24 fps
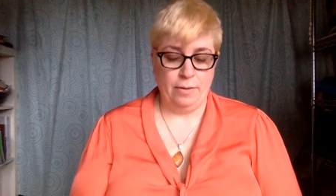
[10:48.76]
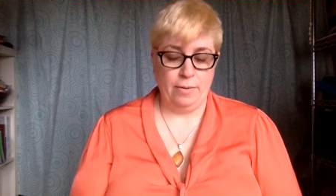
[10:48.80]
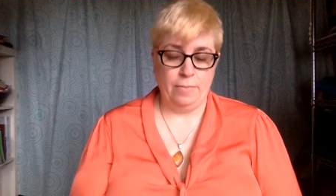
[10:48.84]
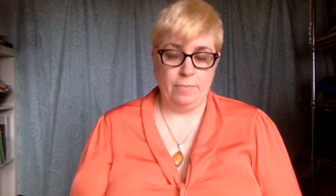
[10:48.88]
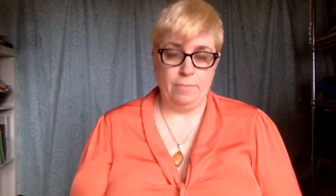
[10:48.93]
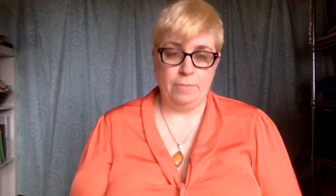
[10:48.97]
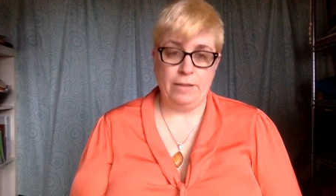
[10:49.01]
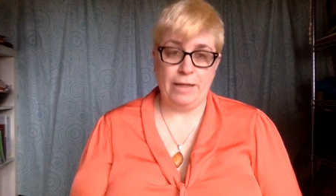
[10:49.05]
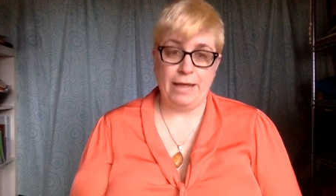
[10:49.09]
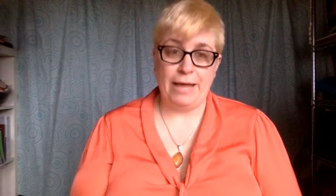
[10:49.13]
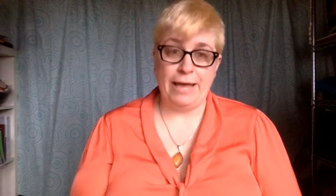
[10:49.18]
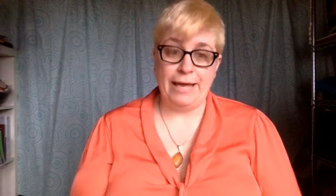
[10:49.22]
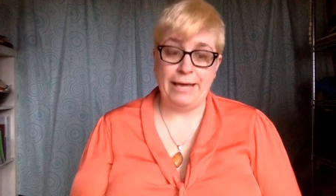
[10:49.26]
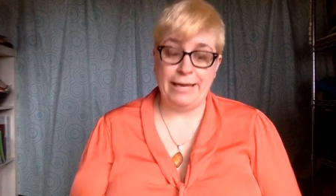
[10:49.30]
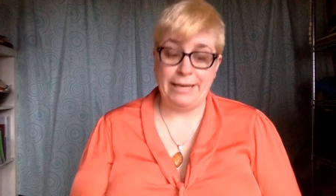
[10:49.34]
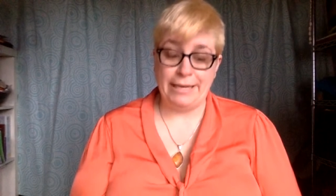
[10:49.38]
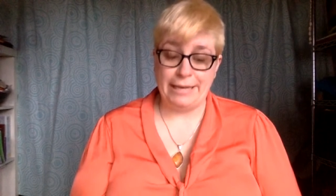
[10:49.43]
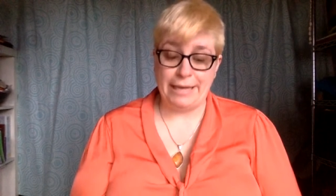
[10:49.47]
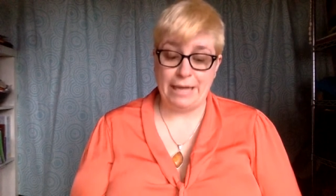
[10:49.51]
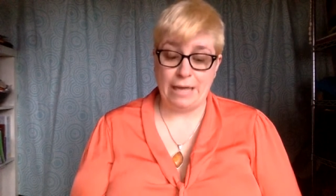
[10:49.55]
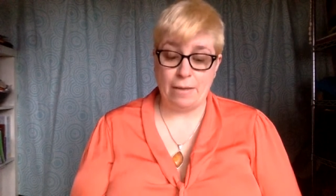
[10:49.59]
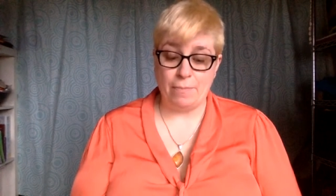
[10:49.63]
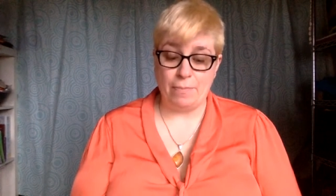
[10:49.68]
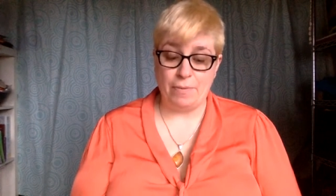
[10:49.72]
Playing in
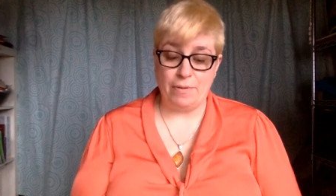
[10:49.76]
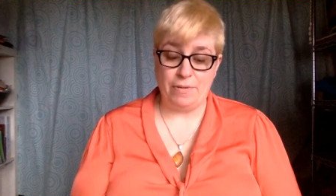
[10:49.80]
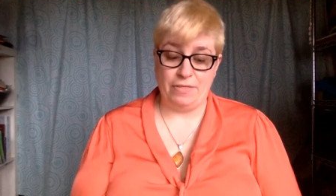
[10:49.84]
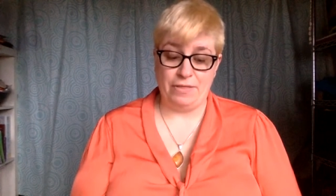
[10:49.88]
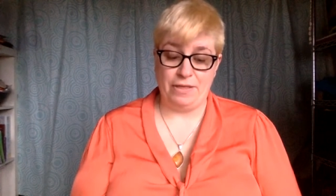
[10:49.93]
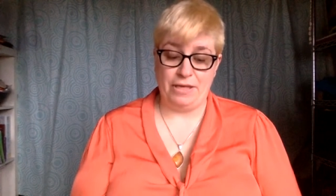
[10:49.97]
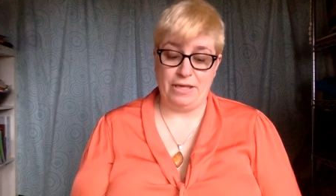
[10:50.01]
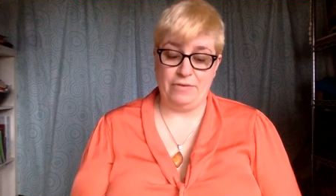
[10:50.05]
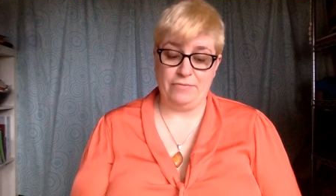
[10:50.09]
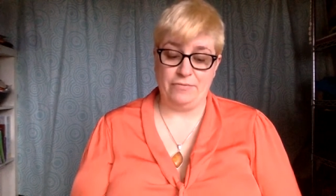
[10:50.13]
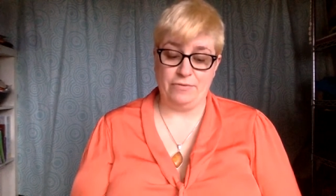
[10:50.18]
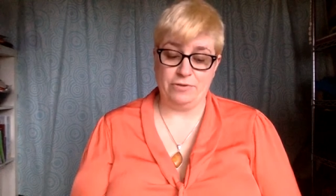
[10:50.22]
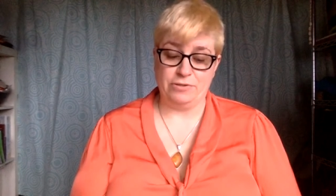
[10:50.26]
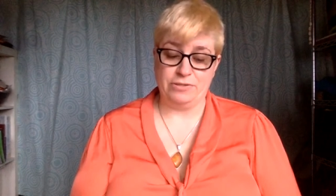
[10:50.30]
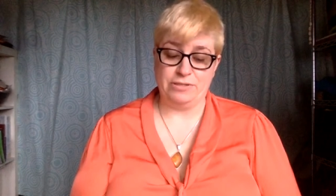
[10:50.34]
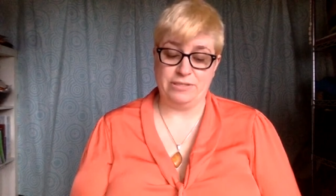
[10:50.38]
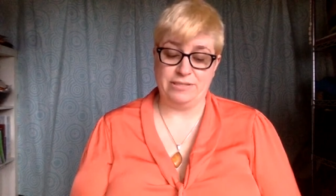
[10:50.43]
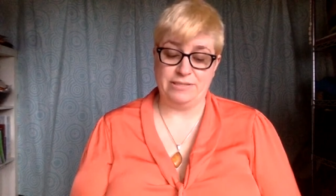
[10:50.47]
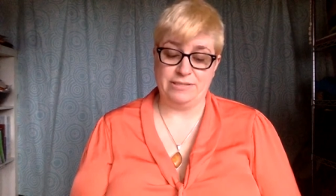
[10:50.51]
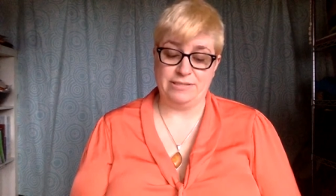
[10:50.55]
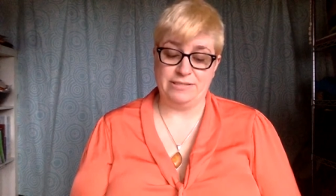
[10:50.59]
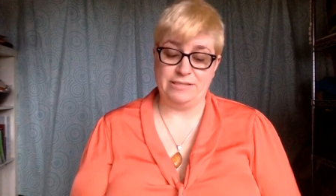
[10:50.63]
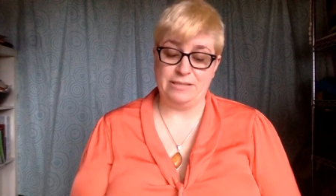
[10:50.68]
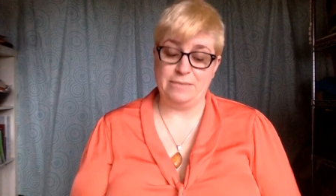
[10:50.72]
empathy
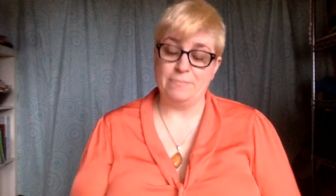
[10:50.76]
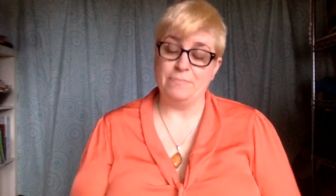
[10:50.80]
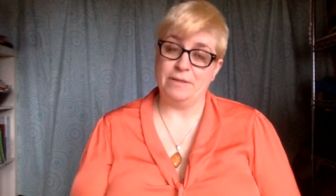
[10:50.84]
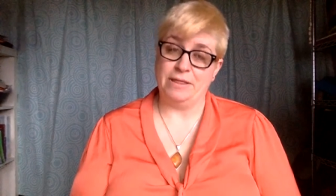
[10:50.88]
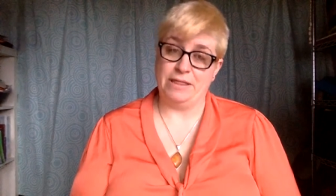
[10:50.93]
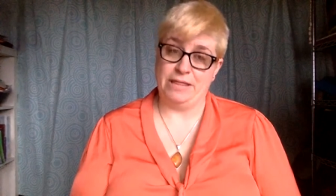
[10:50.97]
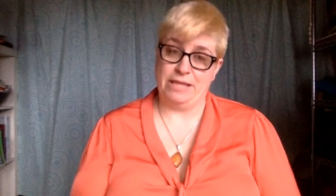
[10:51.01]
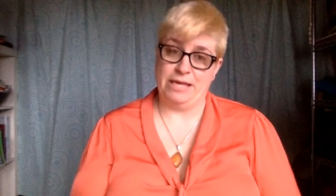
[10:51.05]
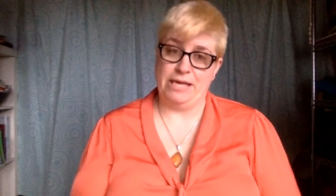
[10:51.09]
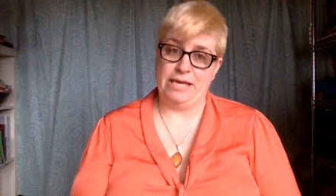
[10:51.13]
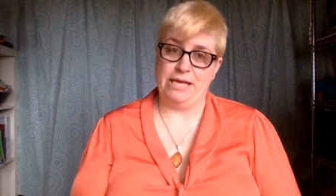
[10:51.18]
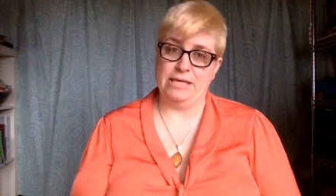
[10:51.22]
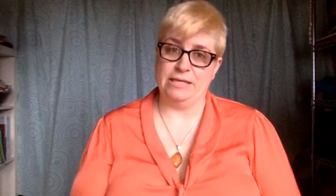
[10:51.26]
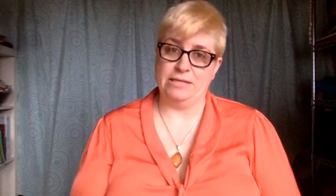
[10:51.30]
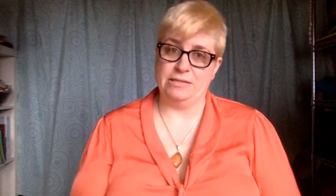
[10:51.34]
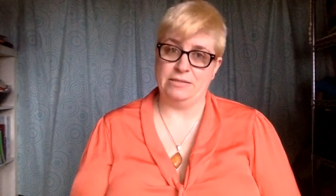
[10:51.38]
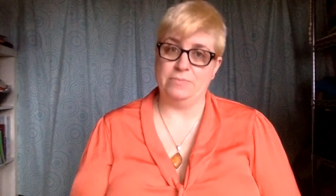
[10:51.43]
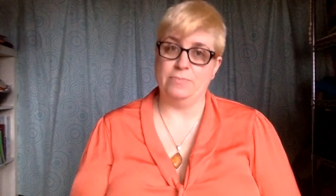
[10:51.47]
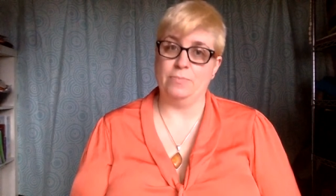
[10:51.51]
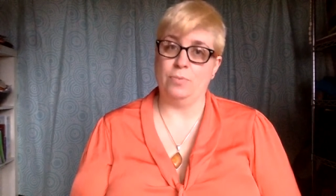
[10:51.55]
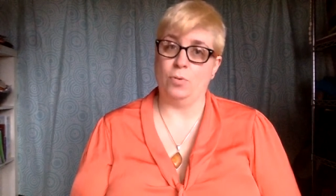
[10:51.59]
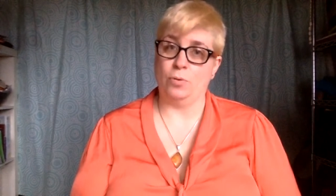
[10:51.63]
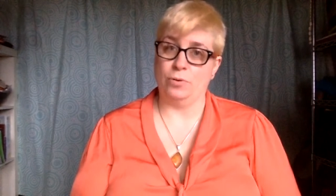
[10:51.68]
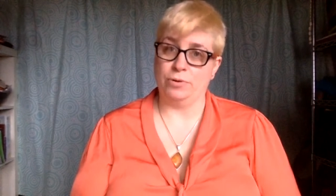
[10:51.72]
versus sympathy is
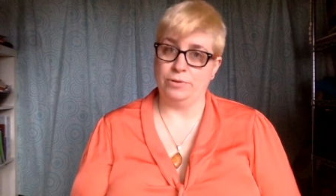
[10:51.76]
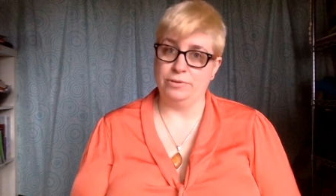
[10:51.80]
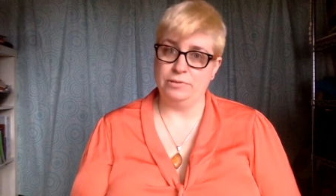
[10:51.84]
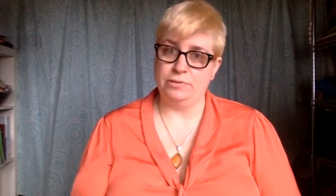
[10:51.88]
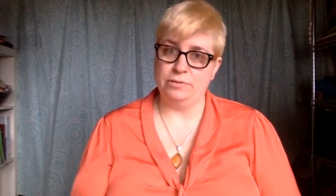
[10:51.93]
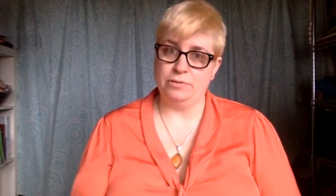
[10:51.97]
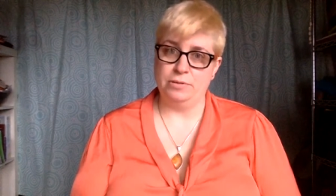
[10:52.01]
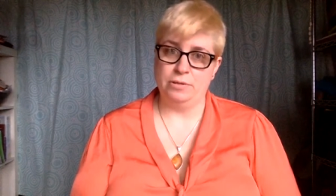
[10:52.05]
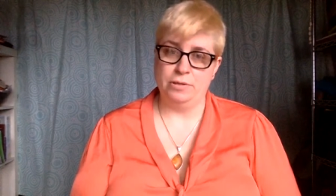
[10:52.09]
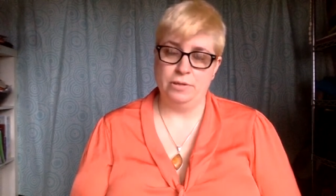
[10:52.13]
important.